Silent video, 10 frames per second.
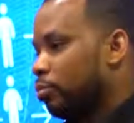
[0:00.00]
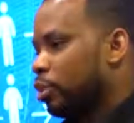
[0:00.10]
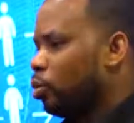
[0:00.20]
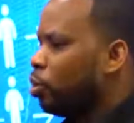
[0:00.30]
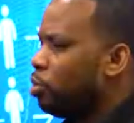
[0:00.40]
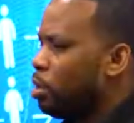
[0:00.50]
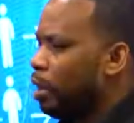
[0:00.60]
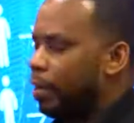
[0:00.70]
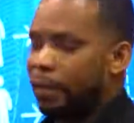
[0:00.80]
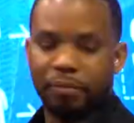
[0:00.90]
So what do you mean
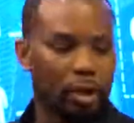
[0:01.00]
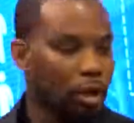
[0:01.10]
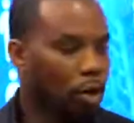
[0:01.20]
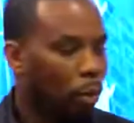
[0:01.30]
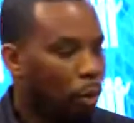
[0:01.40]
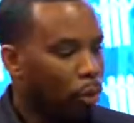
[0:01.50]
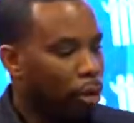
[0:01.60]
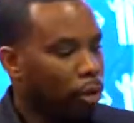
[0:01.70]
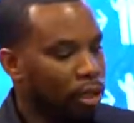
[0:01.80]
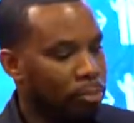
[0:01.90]
by that? Well,
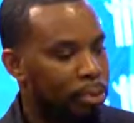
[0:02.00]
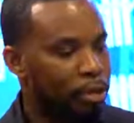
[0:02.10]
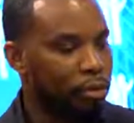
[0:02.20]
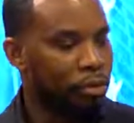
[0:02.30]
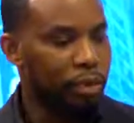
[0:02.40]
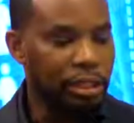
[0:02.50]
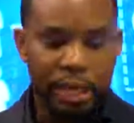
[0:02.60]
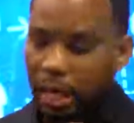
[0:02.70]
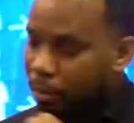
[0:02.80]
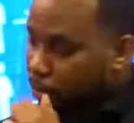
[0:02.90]
we only built three
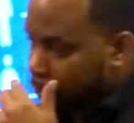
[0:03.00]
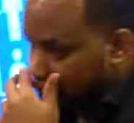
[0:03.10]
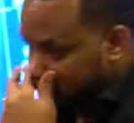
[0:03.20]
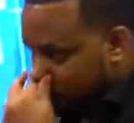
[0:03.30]
teams.